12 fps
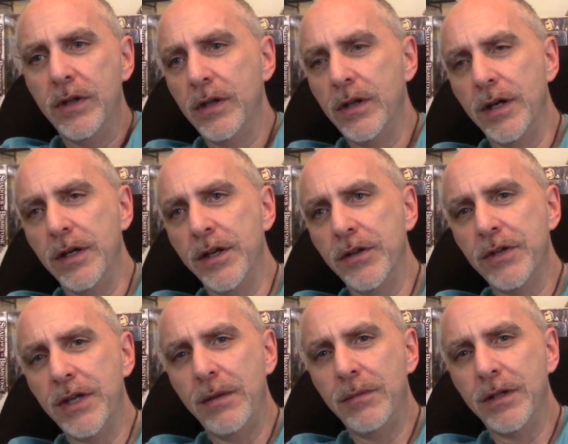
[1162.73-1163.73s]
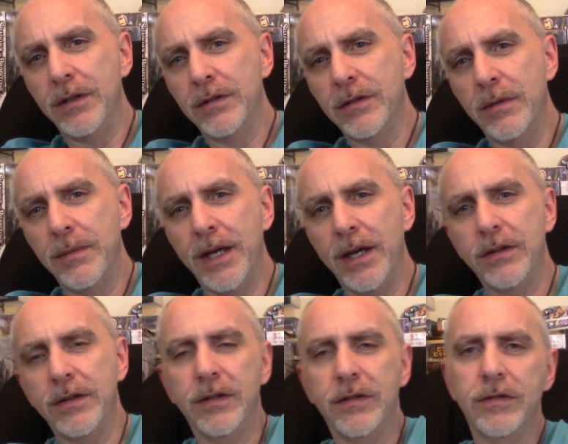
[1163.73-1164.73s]
Another game that's coming
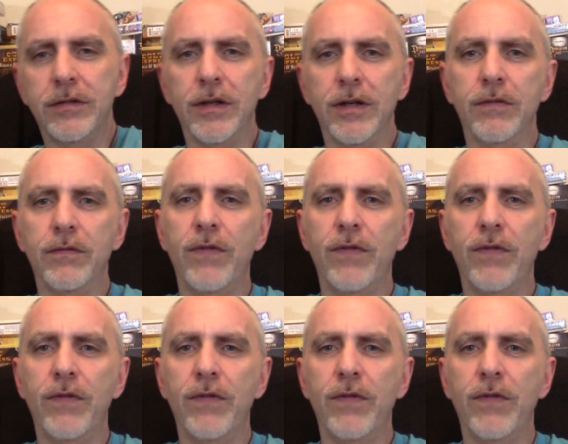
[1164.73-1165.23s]
out that's a